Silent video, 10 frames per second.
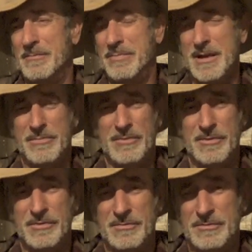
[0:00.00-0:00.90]

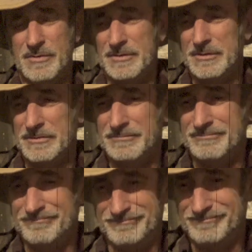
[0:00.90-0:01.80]
people who
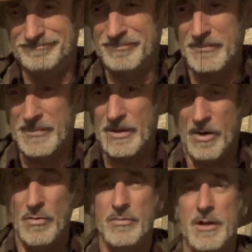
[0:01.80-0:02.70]

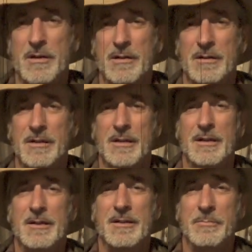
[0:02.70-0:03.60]
owned it,
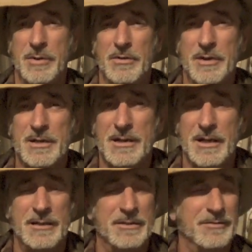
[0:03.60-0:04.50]
the building,
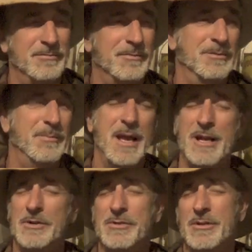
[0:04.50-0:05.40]
and the
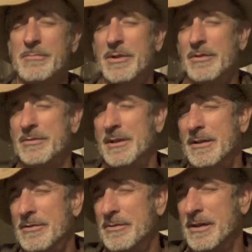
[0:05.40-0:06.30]
manager of the building,
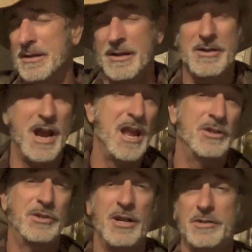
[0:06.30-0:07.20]
and all, and their
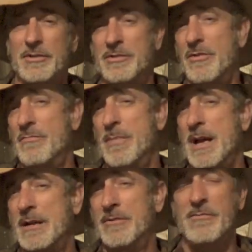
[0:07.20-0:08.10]
ancestors on
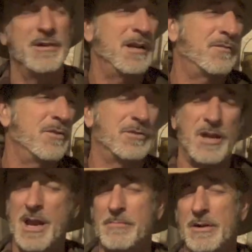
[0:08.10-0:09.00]
back to when they first
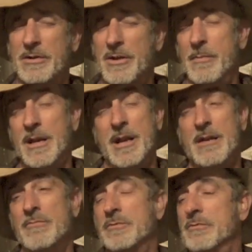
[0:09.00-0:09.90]
came to this. I mean,
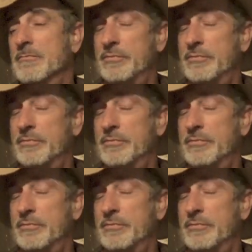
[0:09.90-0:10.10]
he was